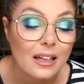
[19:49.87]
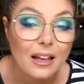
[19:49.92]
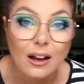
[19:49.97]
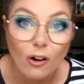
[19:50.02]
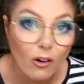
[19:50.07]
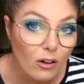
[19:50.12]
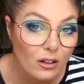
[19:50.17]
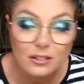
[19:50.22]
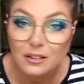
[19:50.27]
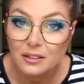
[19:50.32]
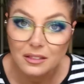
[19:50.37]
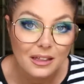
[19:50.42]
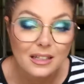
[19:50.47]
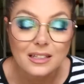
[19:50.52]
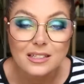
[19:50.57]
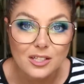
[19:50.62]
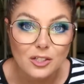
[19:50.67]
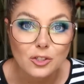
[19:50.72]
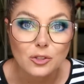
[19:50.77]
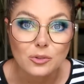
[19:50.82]
All the
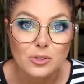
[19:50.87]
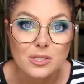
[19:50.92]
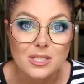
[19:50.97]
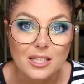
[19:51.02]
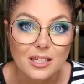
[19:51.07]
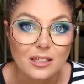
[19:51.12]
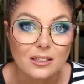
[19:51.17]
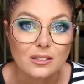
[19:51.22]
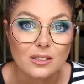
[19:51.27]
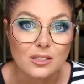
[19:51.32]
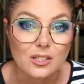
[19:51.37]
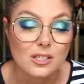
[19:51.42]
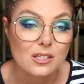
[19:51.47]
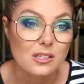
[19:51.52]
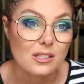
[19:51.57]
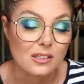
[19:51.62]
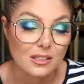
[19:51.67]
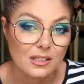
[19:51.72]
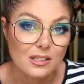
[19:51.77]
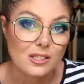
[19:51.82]
things that you see in
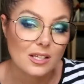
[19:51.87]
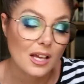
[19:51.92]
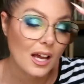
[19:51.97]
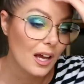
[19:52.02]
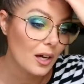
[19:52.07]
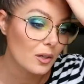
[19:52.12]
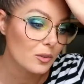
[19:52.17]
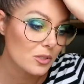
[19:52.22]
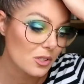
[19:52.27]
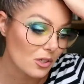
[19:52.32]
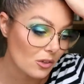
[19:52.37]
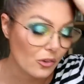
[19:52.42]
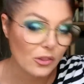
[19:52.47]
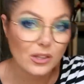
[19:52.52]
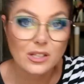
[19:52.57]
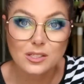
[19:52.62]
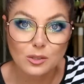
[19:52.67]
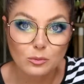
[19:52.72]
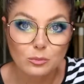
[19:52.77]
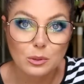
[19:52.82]
this house are
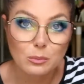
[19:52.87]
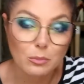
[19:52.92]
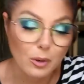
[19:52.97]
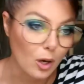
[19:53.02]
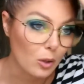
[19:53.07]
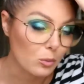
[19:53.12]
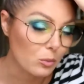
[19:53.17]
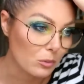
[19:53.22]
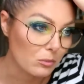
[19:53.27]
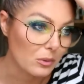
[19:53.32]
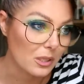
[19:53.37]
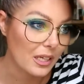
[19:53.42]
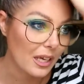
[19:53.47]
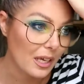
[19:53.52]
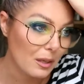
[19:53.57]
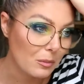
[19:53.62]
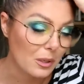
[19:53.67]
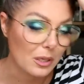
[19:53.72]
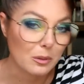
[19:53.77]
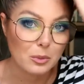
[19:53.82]
things that we bought when we
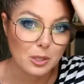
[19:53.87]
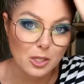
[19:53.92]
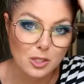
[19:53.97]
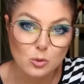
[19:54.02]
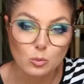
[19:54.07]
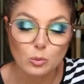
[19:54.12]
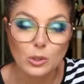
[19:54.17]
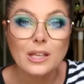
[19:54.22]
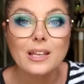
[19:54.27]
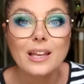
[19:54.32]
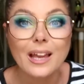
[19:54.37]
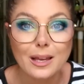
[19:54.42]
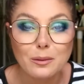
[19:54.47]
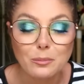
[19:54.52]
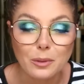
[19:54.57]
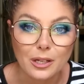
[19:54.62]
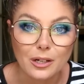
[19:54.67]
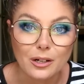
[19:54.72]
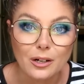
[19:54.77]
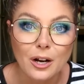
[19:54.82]
came here, because we
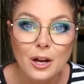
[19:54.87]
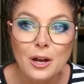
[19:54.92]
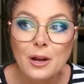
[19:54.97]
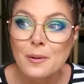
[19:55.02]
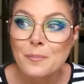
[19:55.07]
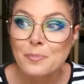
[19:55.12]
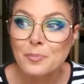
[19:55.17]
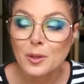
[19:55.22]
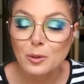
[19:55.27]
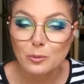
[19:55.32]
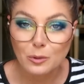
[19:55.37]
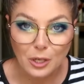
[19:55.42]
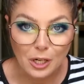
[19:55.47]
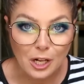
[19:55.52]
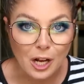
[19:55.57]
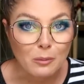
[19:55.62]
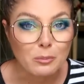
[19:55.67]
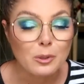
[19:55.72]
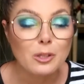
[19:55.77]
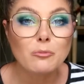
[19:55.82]
came here with a
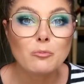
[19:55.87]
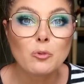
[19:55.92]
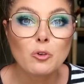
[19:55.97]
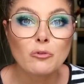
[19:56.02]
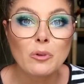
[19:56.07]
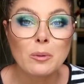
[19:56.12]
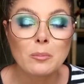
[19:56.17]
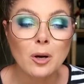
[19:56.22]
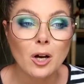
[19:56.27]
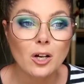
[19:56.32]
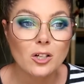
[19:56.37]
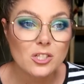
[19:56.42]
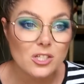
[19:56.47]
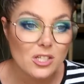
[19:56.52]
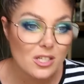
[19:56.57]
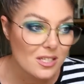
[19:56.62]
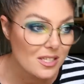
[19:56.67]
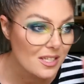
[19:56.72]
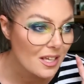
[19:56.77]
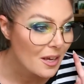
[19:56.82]
couple of moving
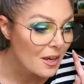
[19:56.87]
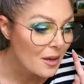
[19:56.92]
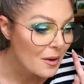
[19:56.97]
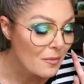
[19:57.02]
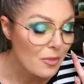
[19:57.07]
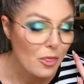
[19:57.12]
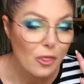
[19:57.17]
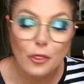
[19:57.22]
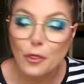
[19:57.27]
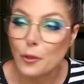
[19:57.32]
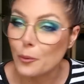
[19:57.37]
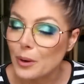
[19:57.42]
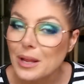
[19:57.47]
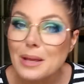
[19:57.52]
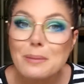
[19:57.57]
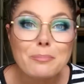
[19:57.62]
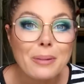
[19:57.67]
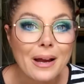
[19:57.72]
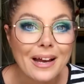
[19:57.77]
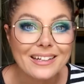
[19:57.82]
boxes,
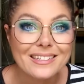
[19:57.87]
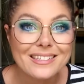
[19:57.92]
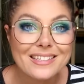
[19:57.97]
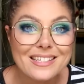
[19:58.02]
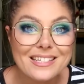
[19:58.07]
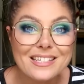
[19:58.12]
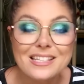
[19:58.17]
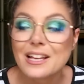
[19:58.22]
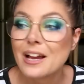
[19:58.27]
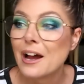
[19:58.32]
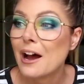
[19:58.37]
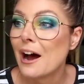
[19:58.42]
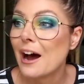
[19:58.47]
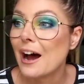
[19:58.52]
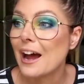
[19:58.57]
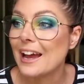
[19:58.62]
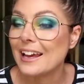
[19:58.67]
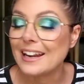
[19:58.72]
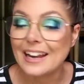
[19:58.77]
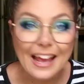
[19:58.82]
three pets,
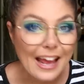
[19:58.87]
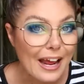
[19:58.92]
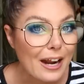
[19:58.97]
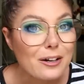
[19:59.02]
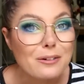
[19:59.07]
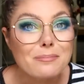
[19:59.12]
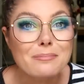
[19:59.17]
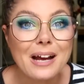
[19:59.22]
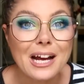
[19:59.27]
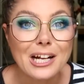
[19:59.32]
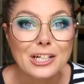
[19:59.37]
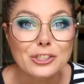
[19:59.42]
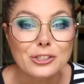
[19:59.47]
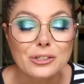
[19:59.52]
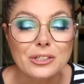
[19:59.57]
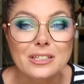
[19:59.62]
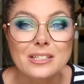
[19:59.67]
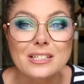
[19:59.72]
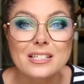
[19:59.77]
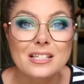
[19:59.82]
an air
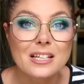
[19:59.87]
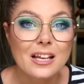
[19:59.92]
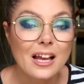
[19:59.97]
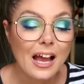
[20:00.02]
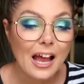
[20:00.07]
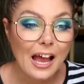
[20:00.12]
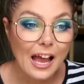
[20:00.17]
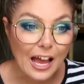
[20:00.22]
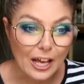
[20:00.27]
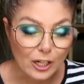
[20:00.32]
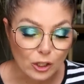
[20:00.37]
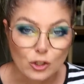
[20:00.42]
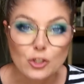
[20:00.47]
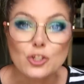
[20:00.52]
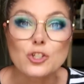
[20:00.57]
mattress, and our